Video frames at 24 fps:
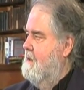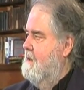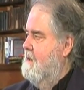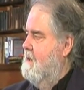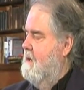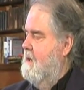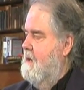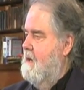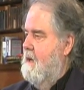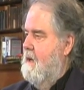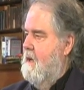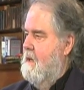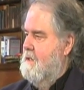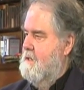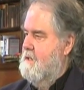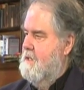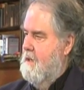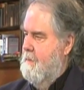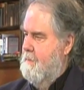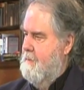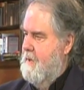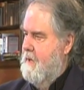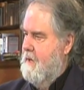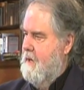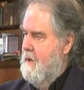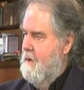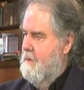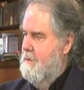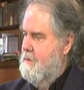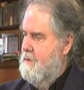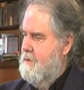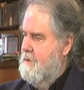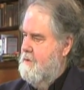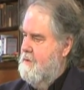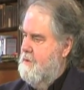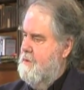And something
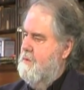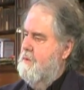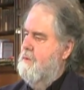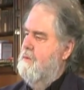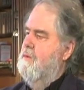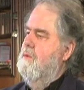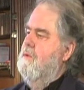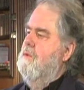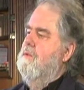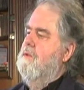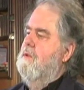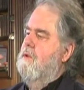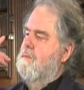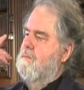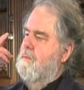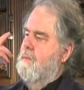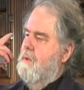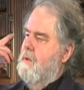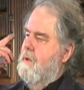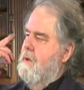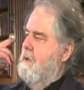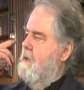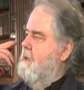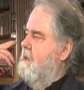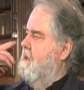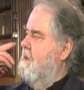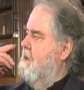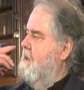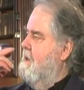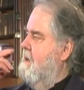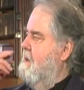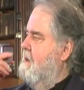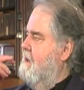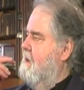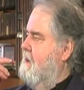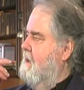goes through your brain,
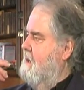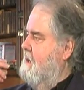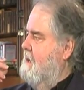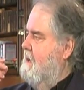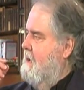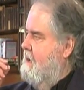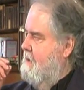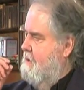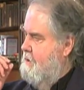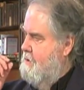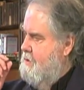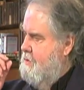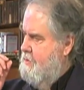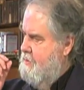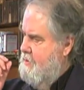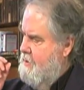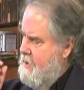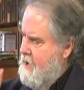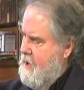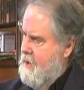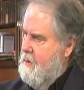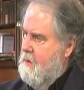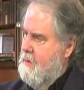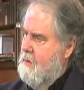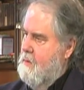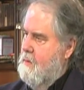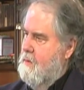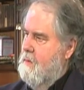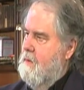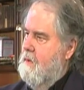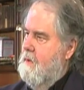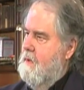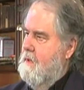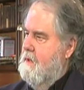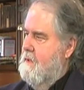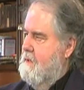and you know
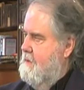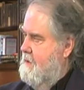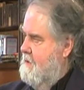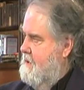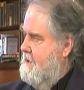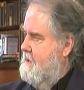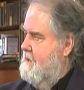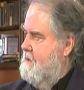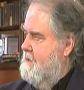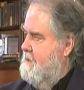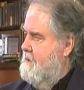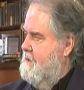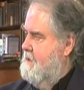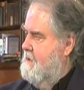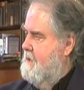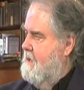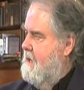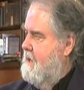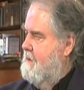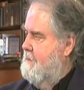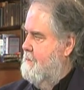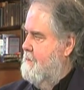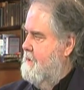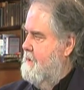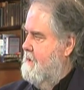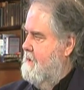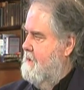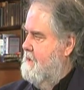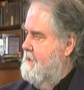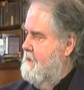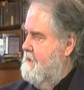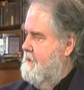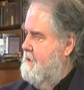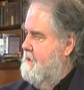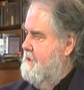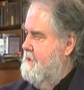that one,
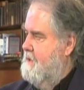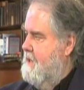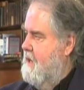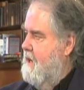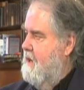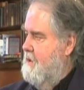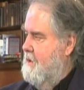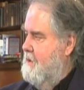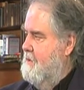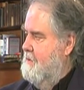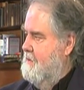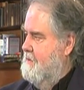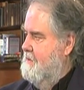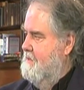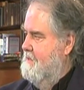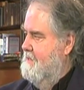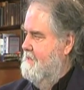she's gone.